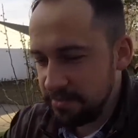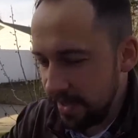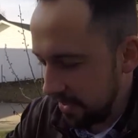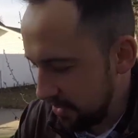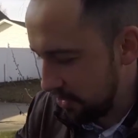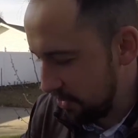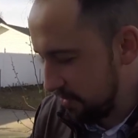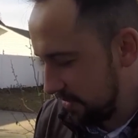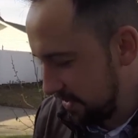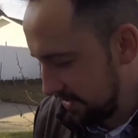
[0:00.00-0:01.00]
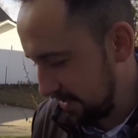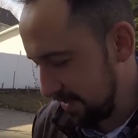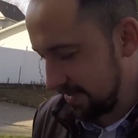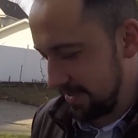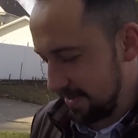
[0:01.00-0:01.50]
Made it home,
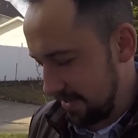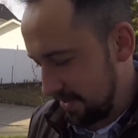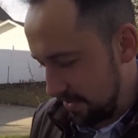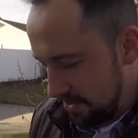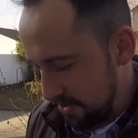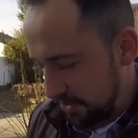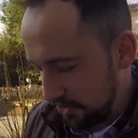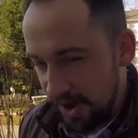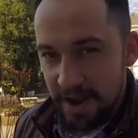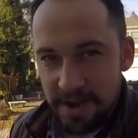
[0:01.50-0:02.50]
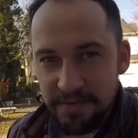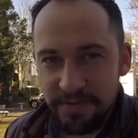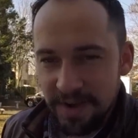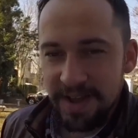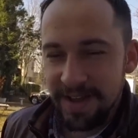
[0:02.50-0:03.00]
long drive,
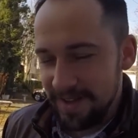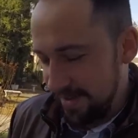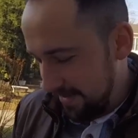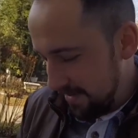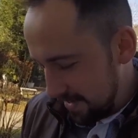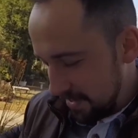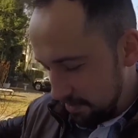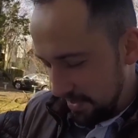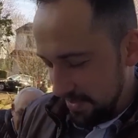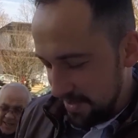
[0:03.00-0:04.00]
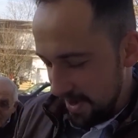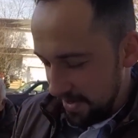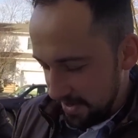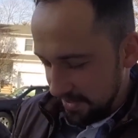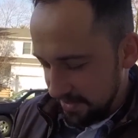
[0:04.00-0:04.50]
but it's kind
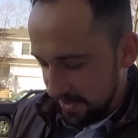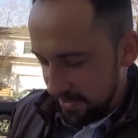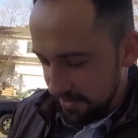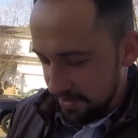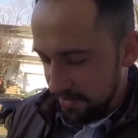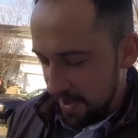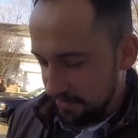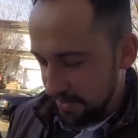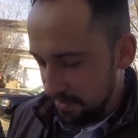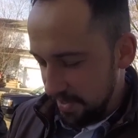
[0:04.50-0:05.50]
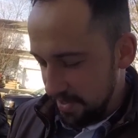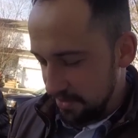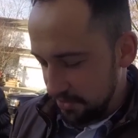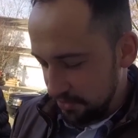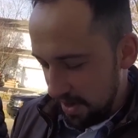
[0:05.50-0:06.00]
of nice that, you know, you have somebody
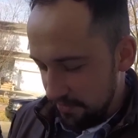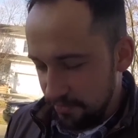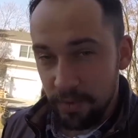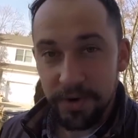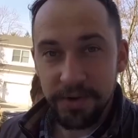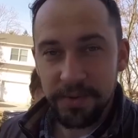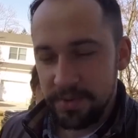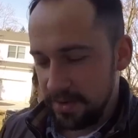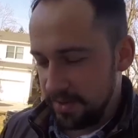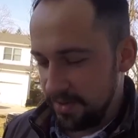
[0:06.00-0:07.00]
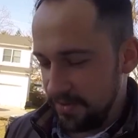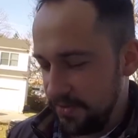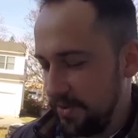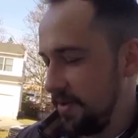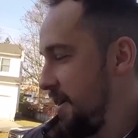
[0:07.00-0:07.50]
else drive for you,
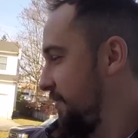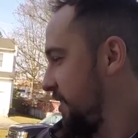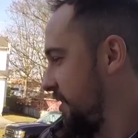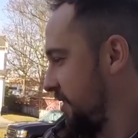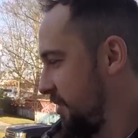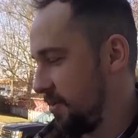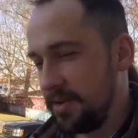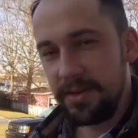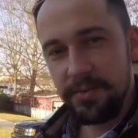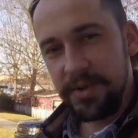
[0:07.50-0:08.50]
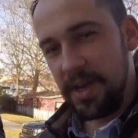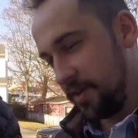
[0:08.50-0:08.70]
so you don't have to. Well, you